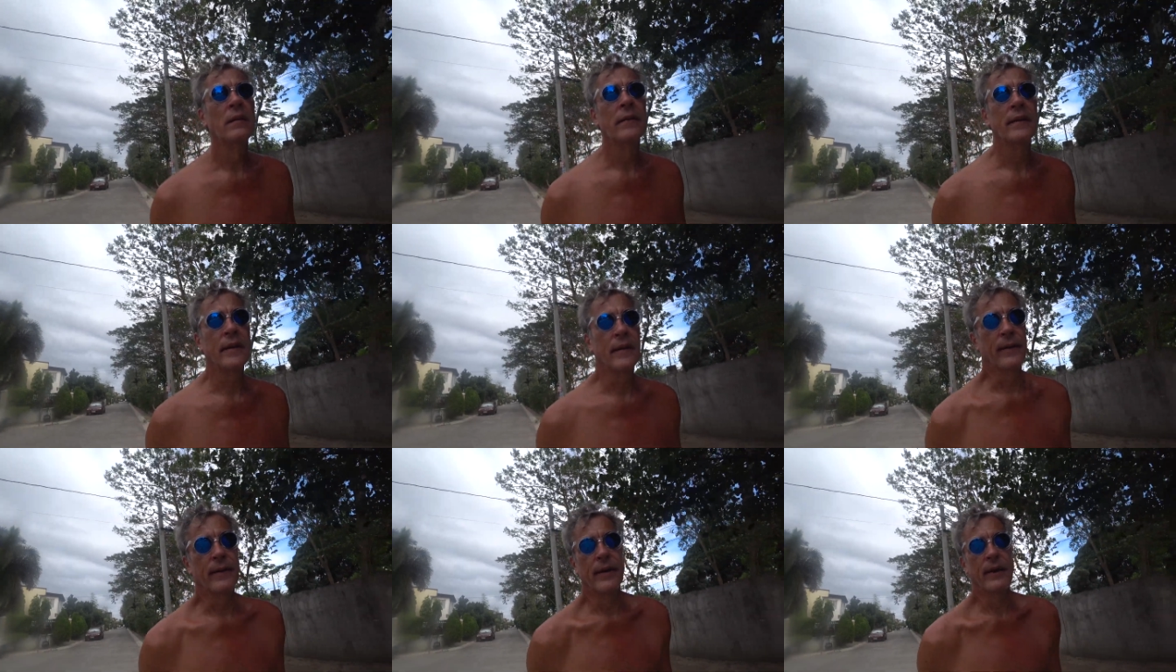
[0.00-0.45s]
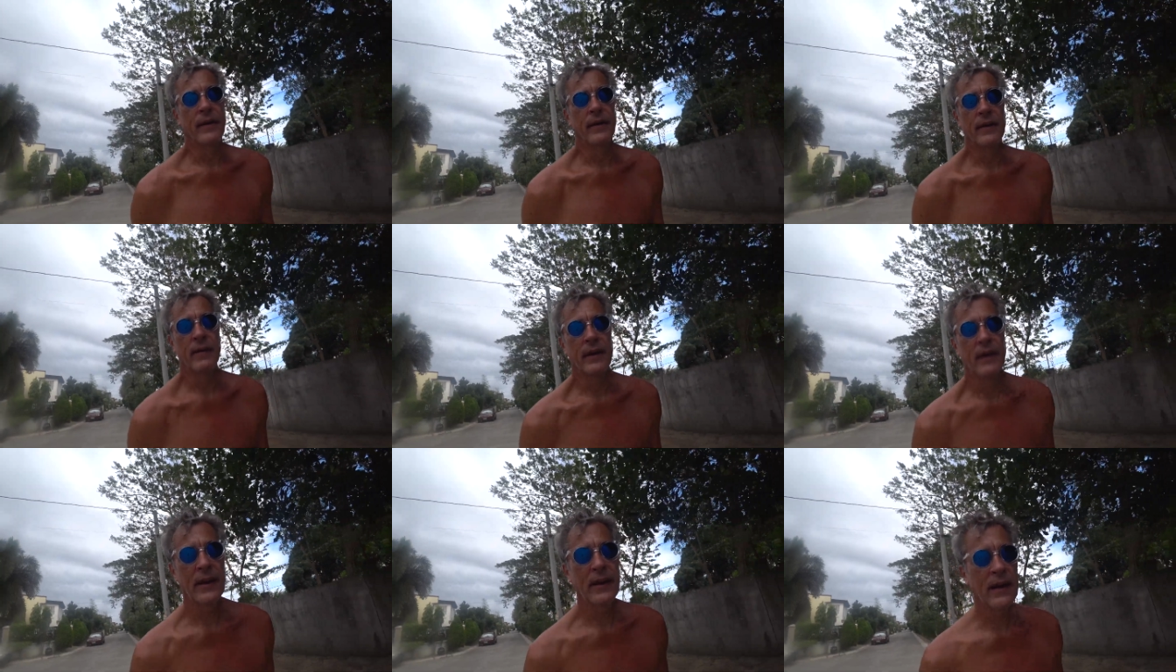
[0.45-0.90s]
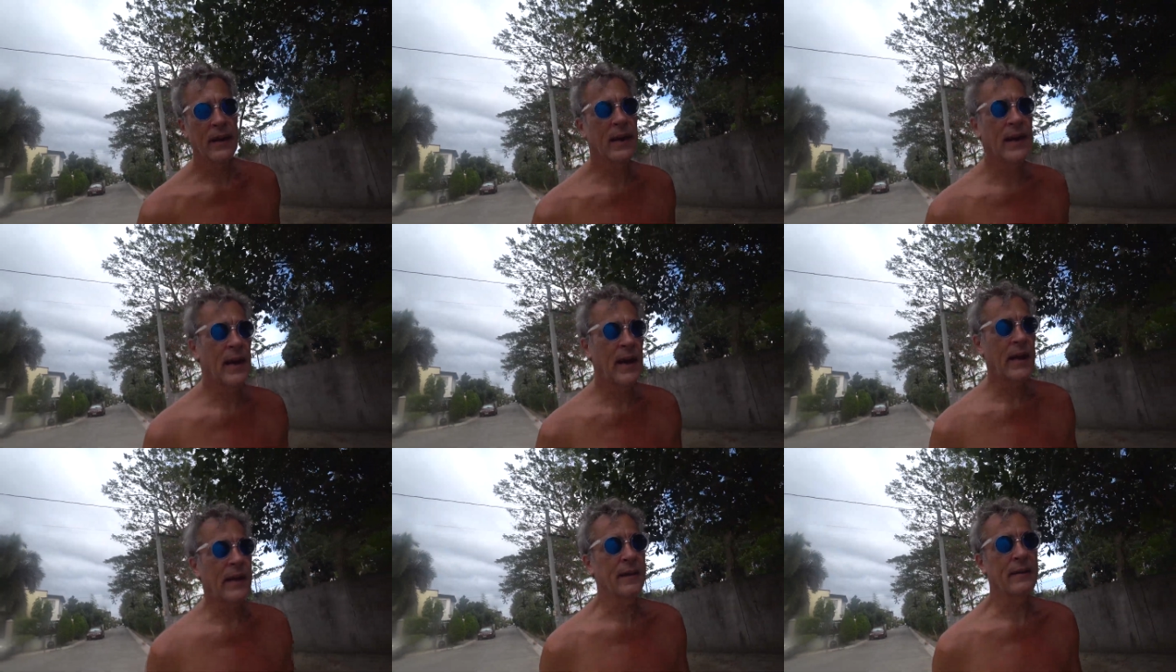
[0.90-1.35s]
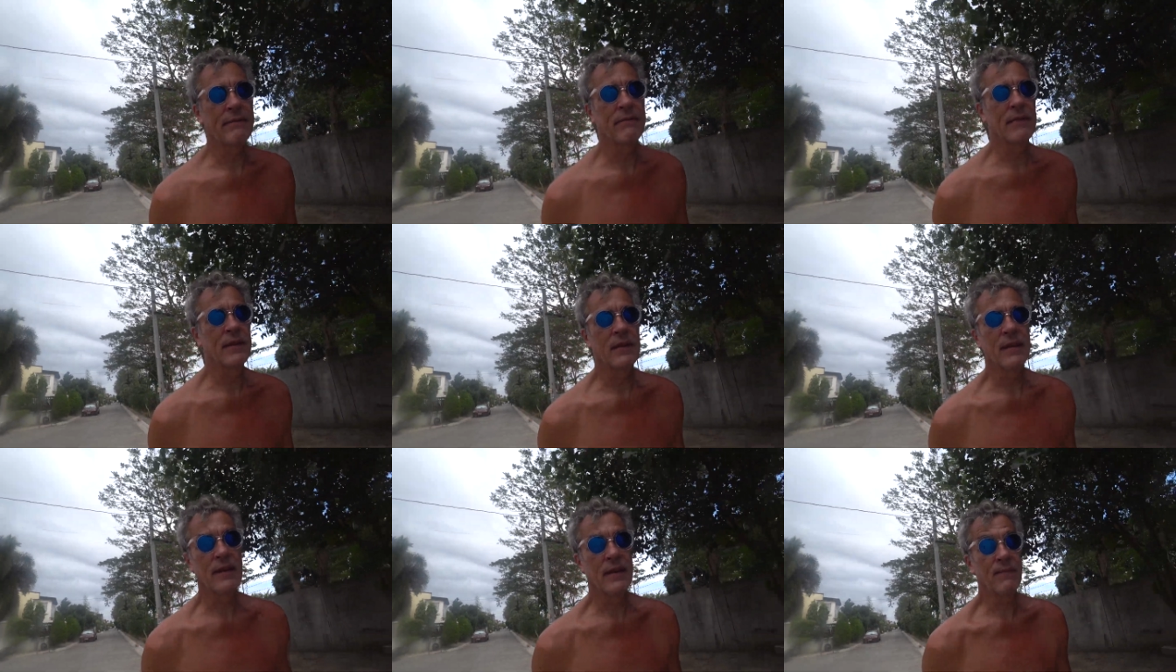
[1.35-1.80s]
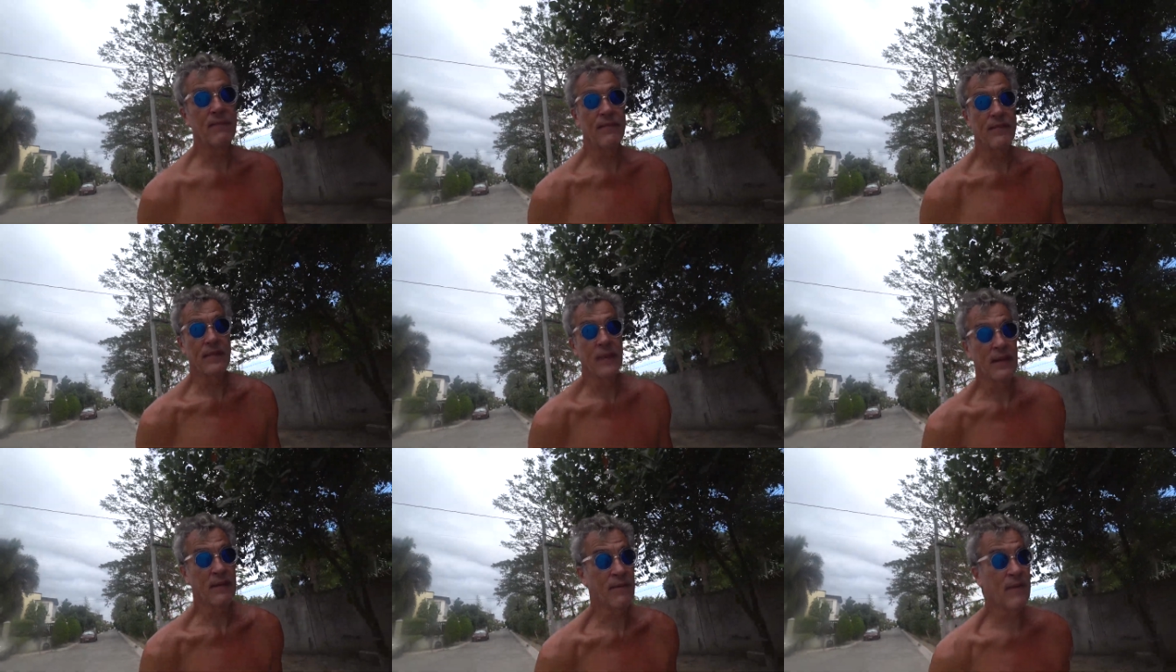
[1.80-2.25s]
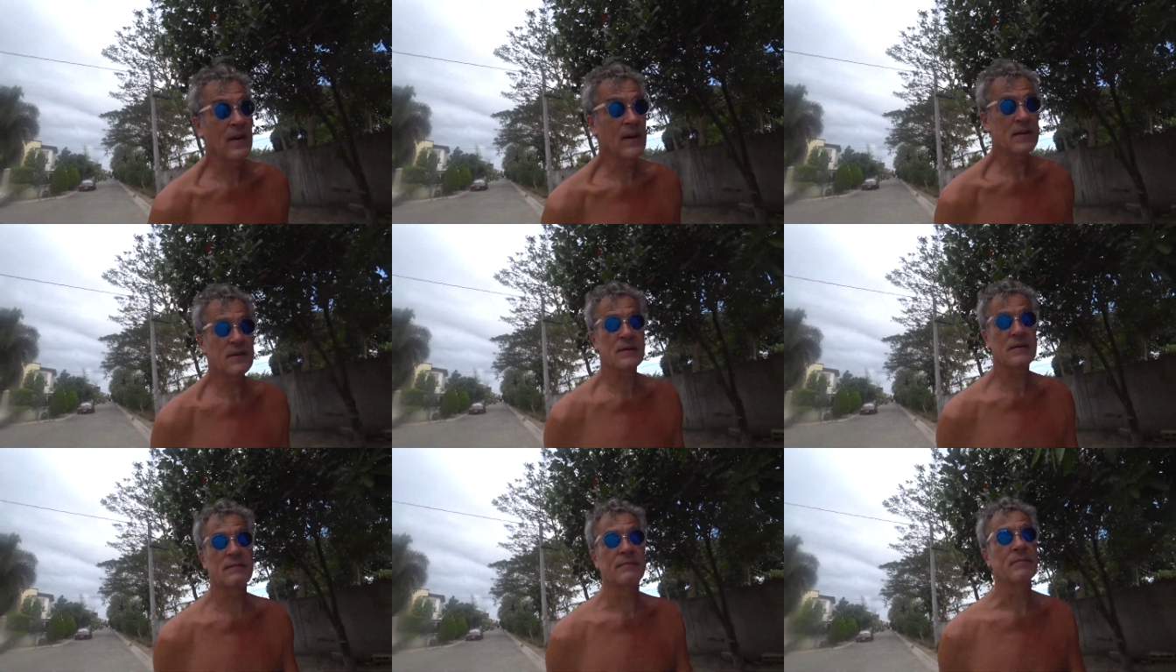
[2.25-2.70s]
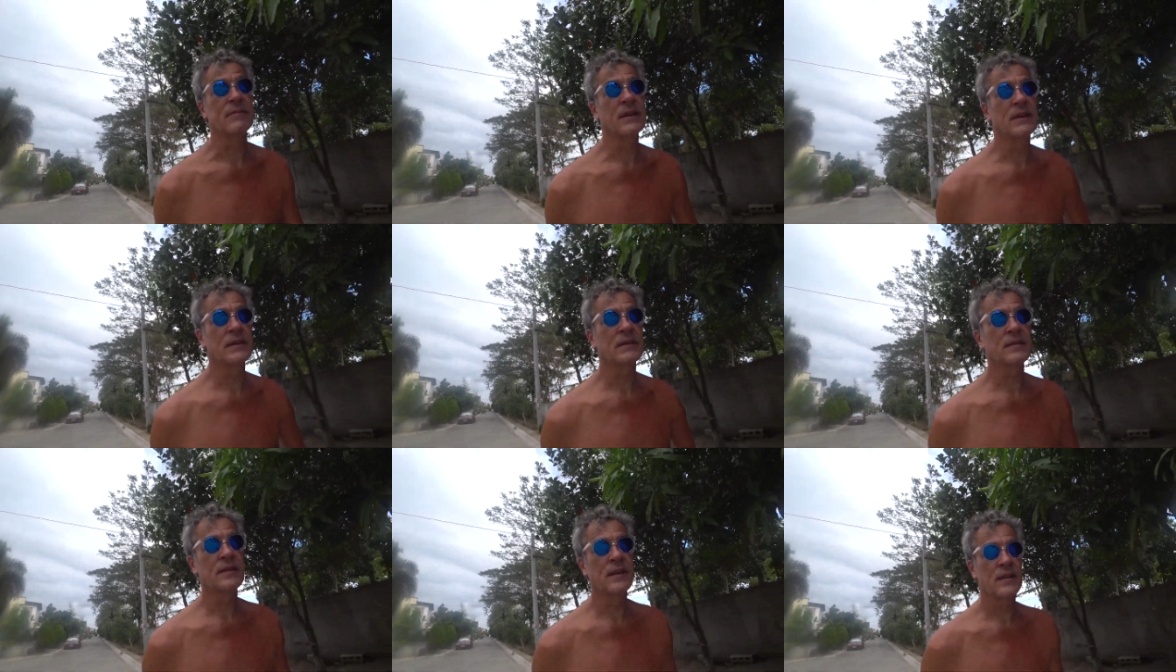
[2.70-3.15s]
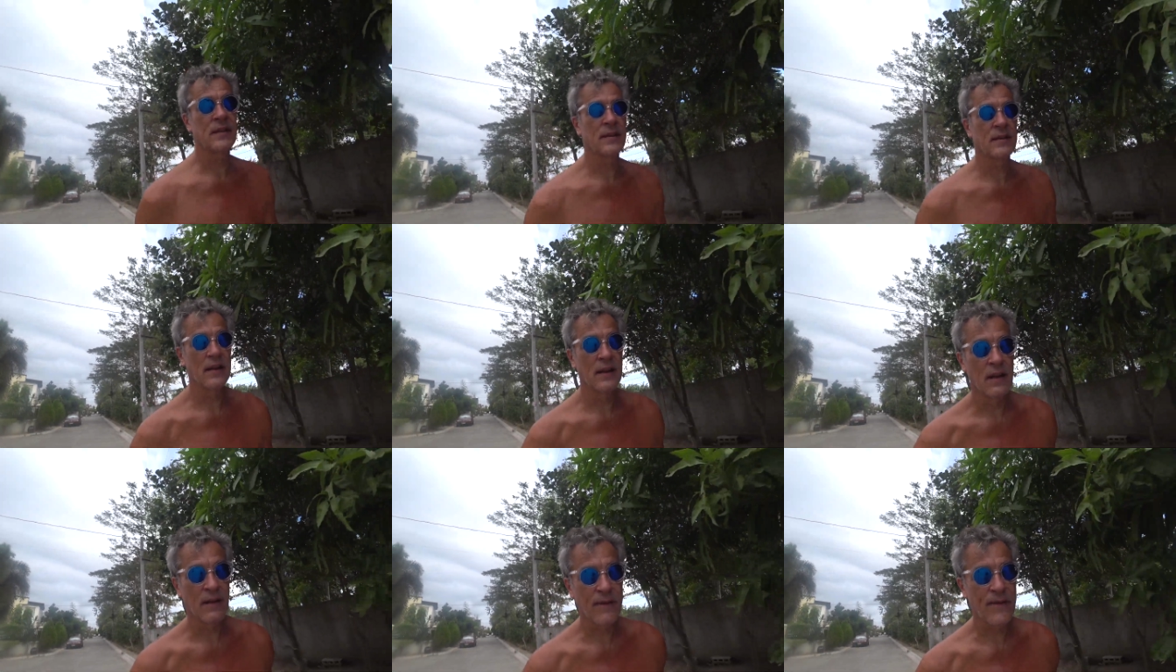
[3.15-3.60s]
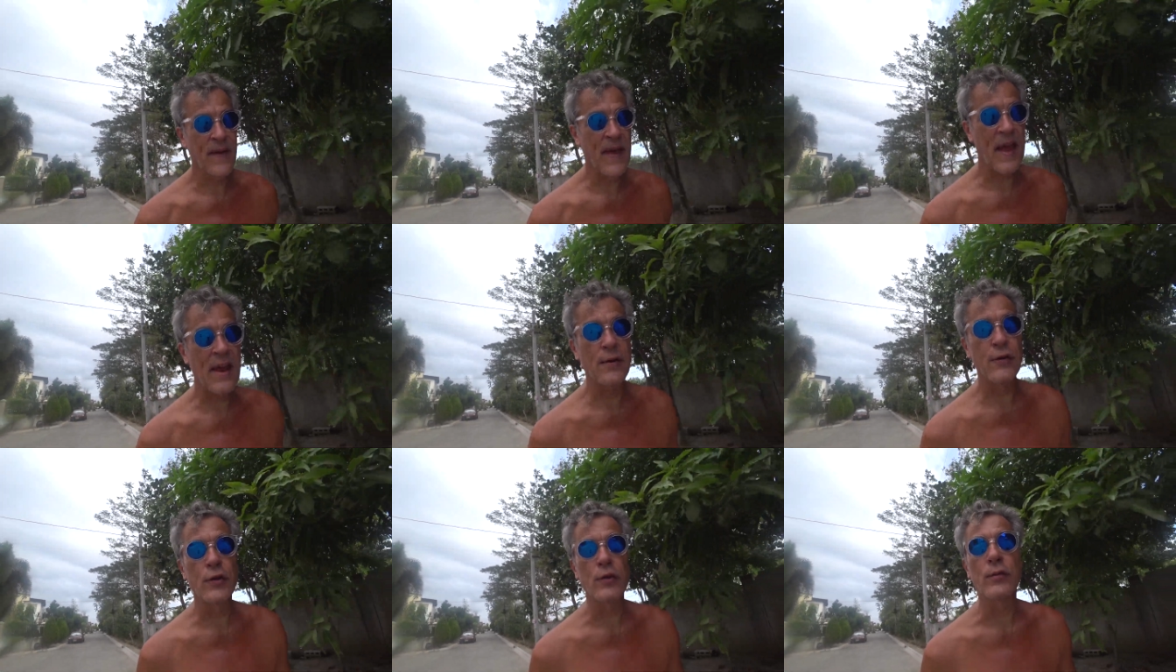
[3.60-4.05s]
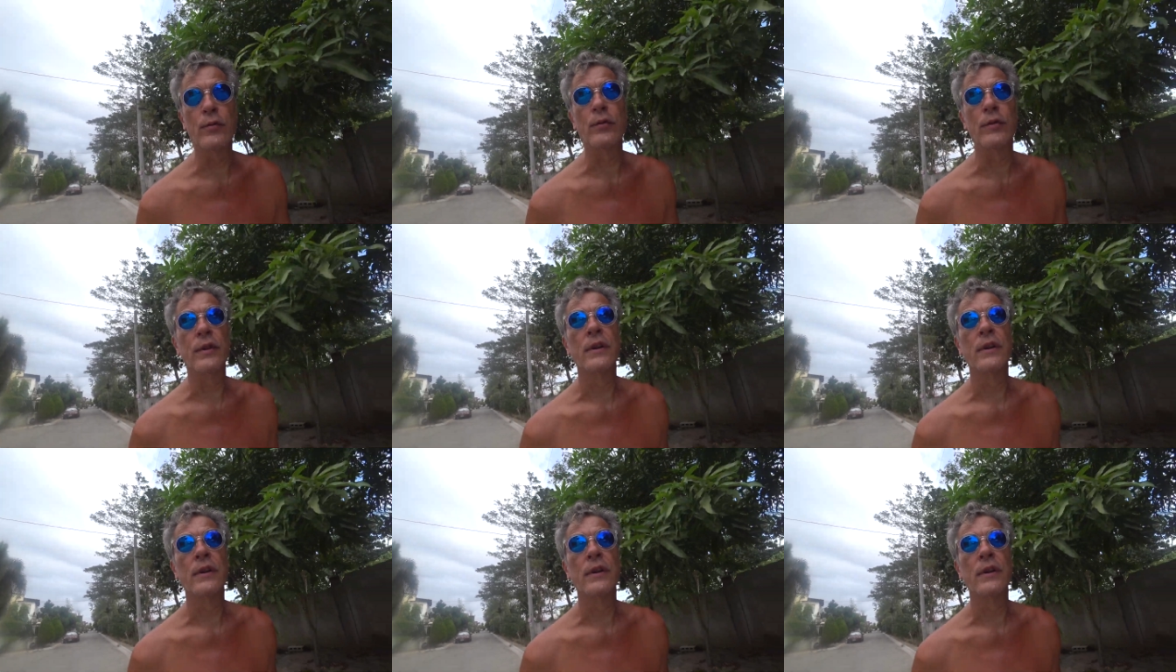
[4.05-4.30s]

You know, and the guy, he, he fixed them. He's a little fan dude.